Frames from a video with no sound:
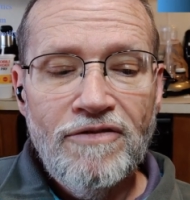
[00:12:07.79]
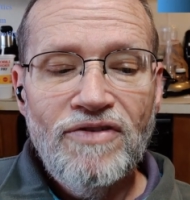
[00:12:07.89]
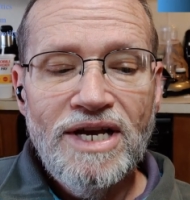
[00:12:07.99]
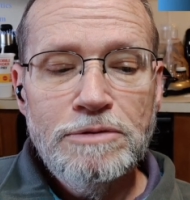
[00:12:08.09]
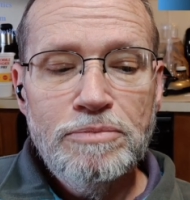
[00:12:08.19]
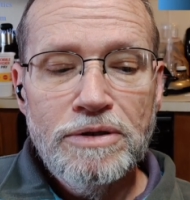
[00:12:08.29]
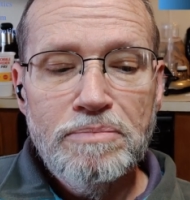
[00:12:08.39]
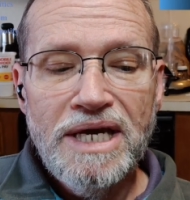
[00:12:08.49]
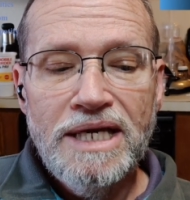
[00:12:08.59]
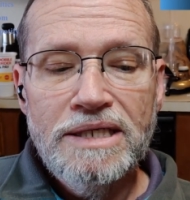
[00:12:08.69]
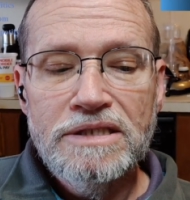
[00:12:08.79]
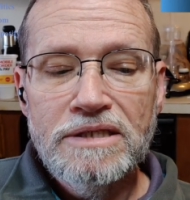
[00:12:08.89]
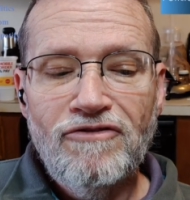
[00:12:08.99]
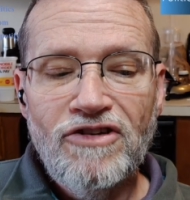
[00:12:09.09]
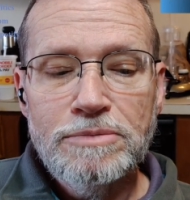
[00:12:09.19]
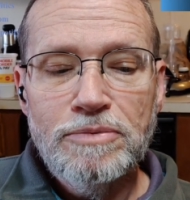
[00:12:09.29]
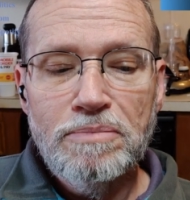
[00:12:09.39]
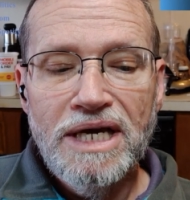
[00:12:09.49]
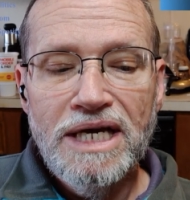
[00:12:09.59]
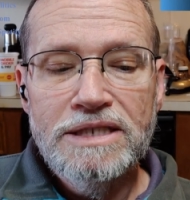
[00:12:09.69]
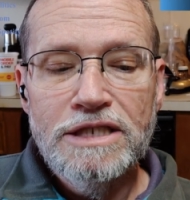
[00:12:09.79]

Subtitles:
I have a Facebook page. The Facebook